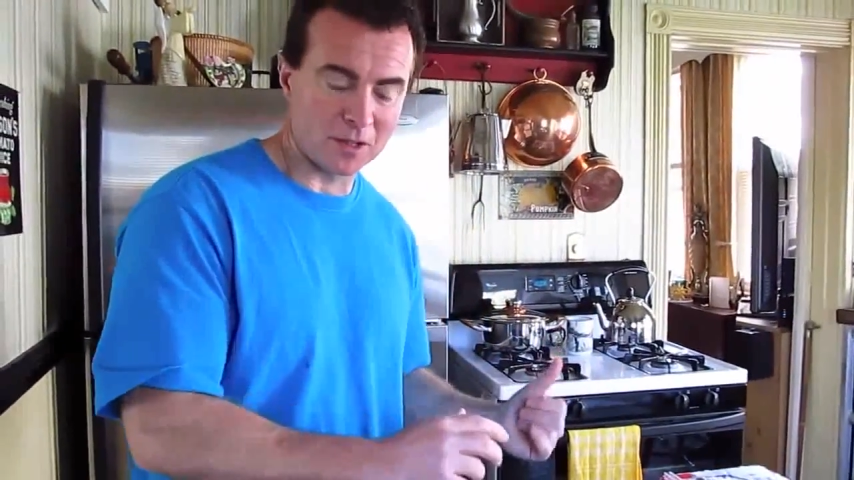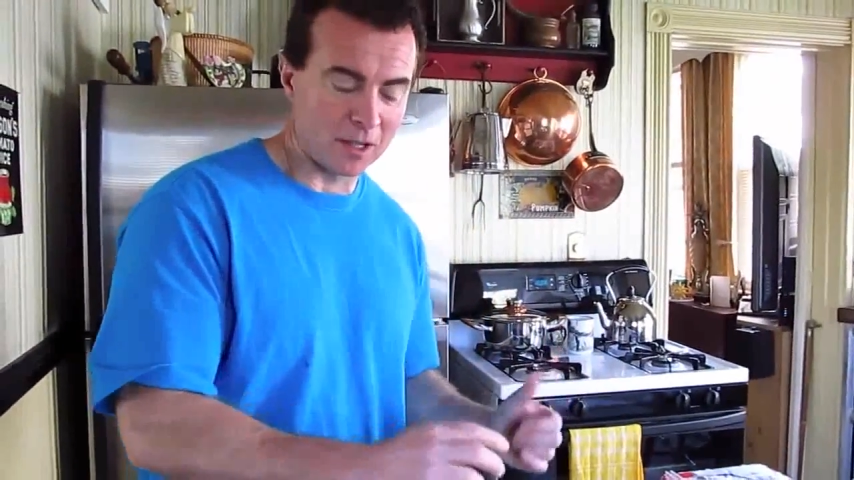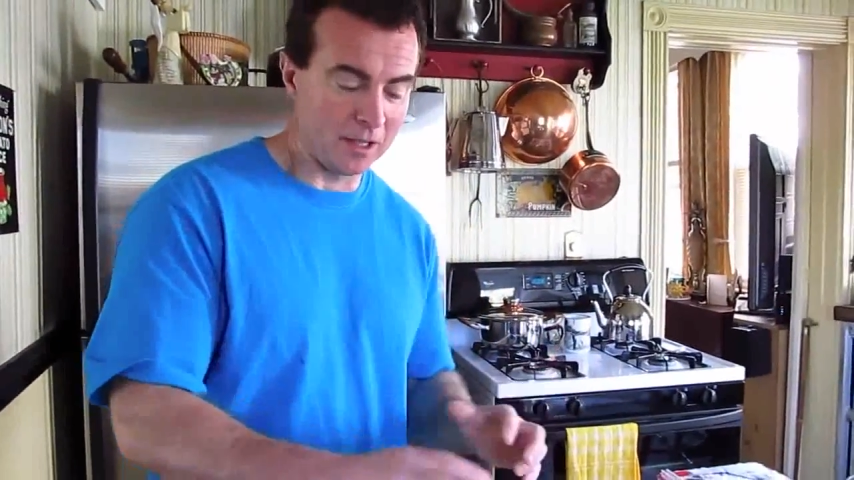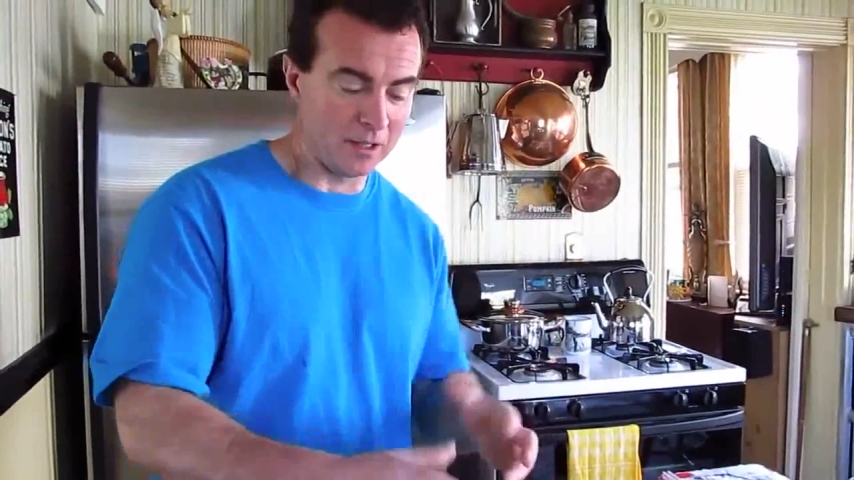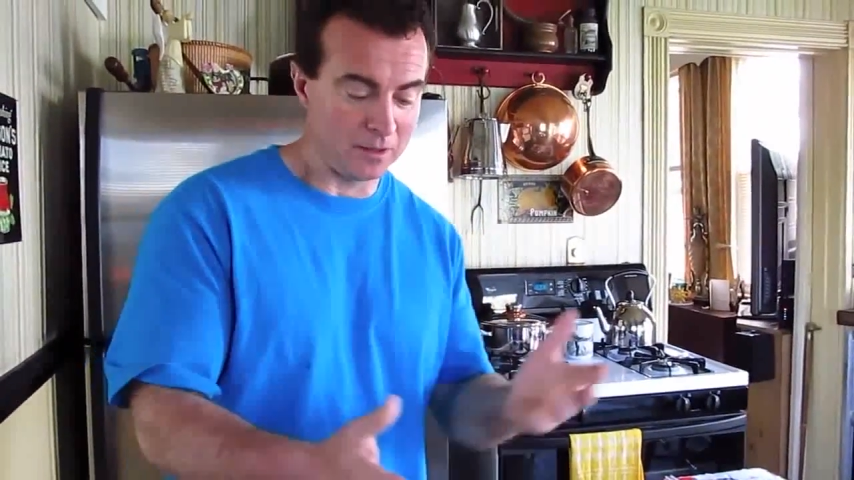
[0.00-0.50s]

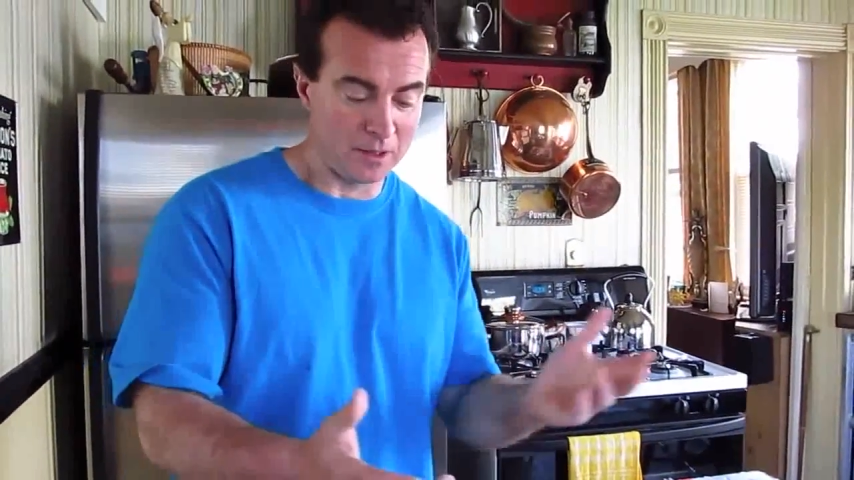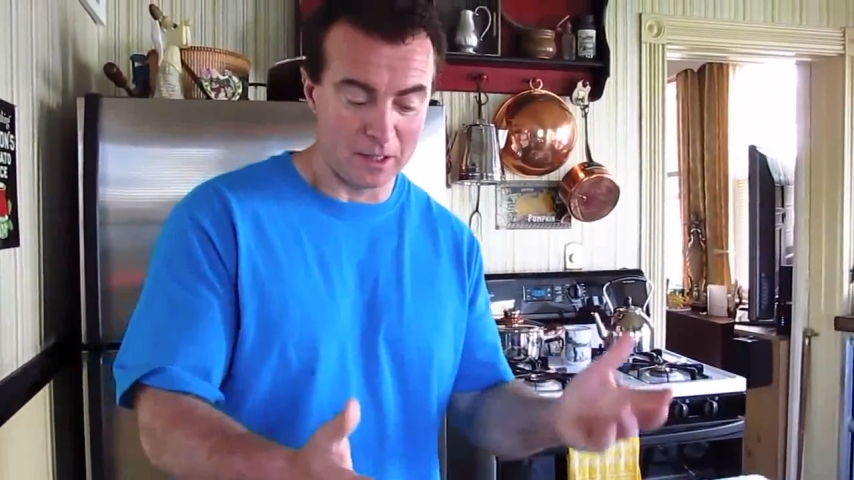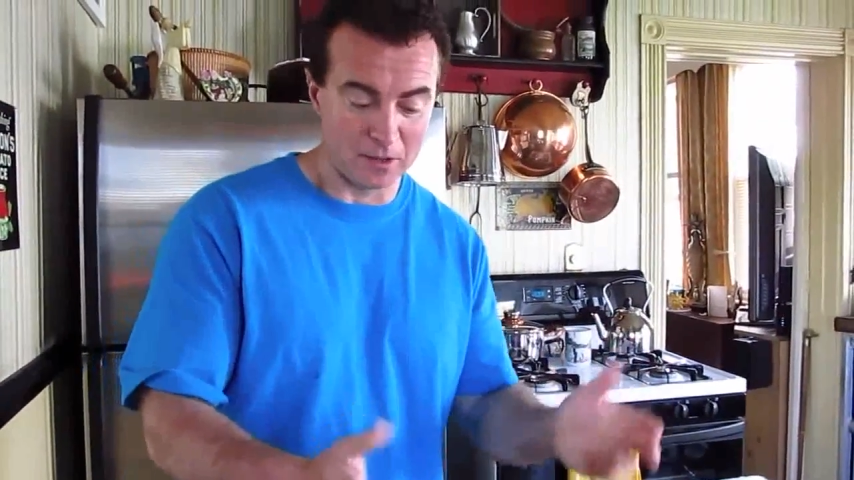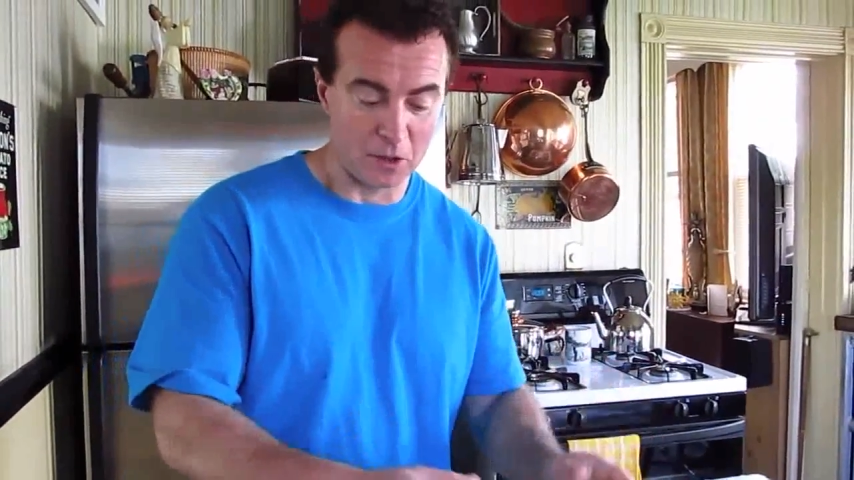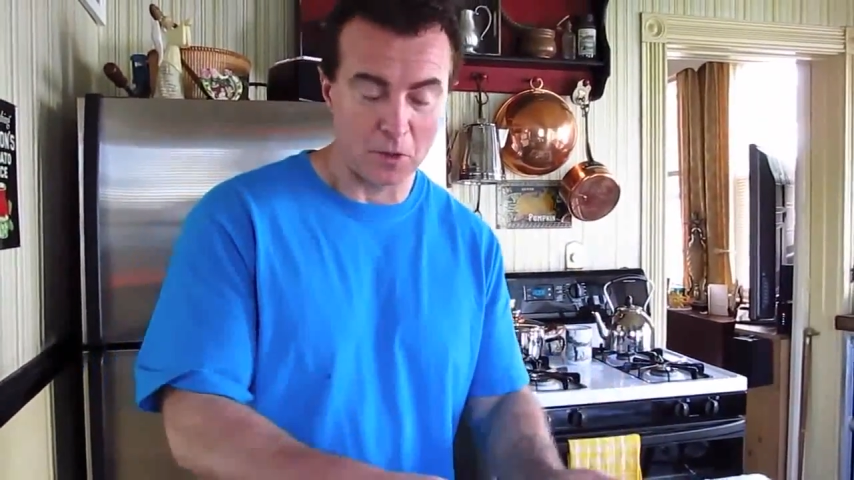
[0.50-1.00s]

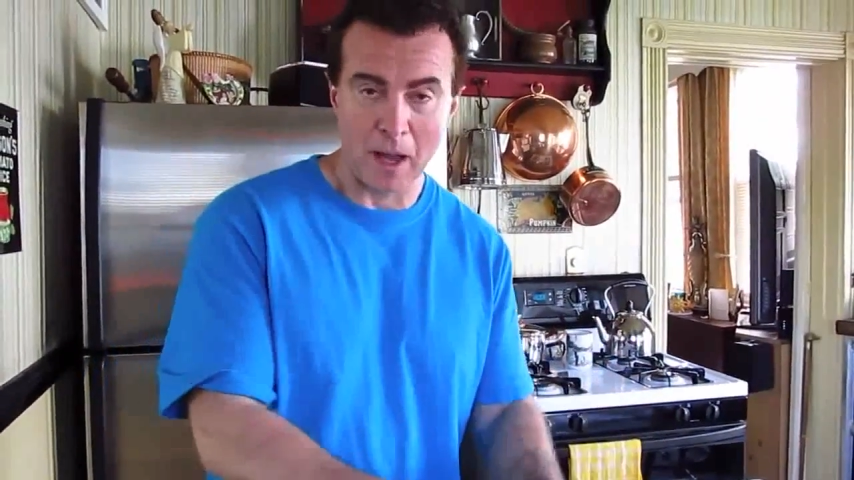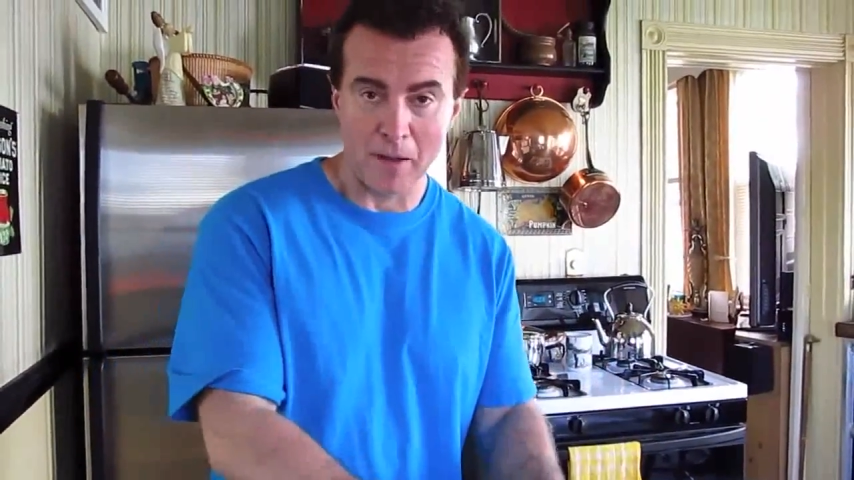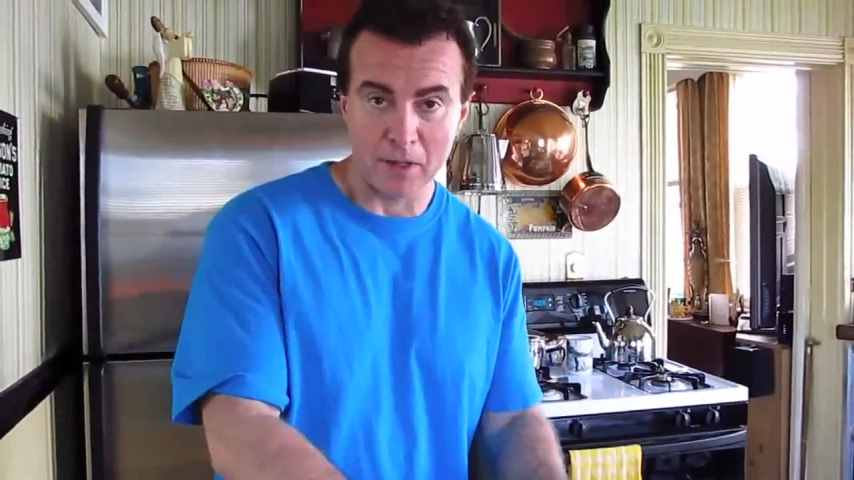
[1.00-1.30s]
And so you have